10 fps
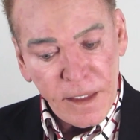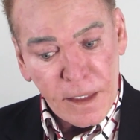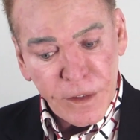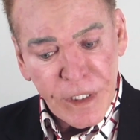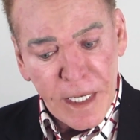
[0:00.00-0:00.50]

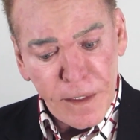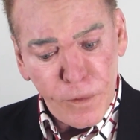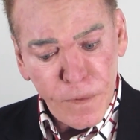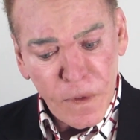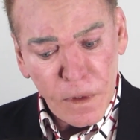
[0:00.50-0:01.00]
Yet
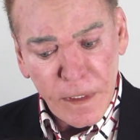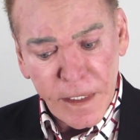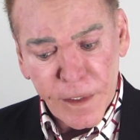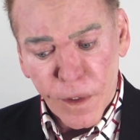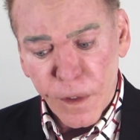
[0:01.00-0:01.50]
shadows
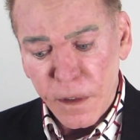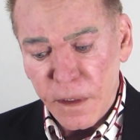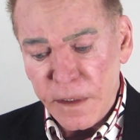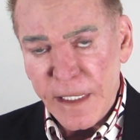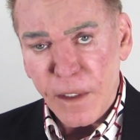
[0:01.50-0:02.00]
linger,
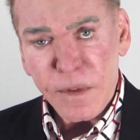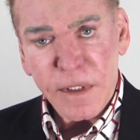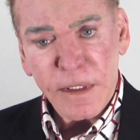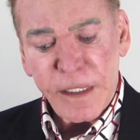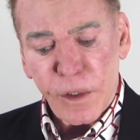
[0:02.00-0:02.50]

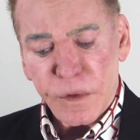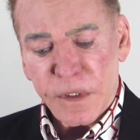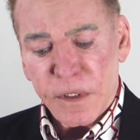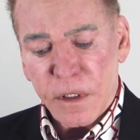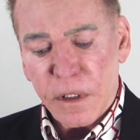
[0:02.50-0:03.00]
doubts and
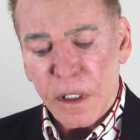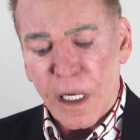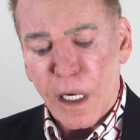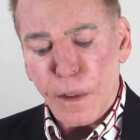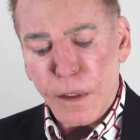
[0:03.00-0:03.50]
guilt
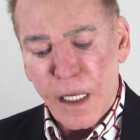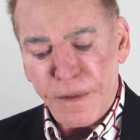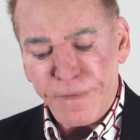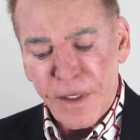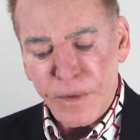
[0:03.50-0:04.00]
are
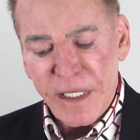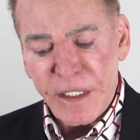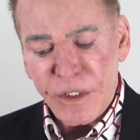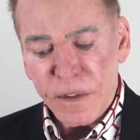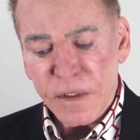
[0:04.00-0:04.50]
on
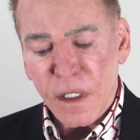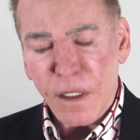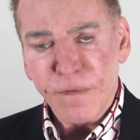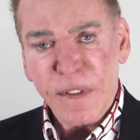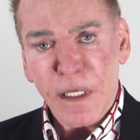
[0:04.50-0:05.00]
foundations
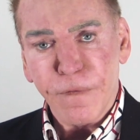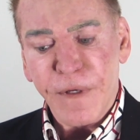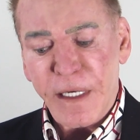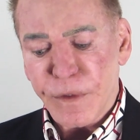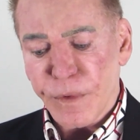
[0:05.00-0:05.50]
of
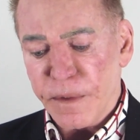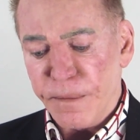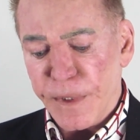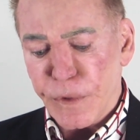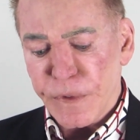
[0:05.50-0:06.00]

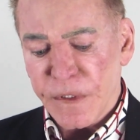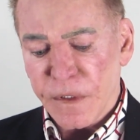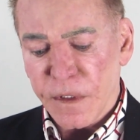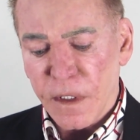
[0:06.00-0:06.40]
self-hatred built.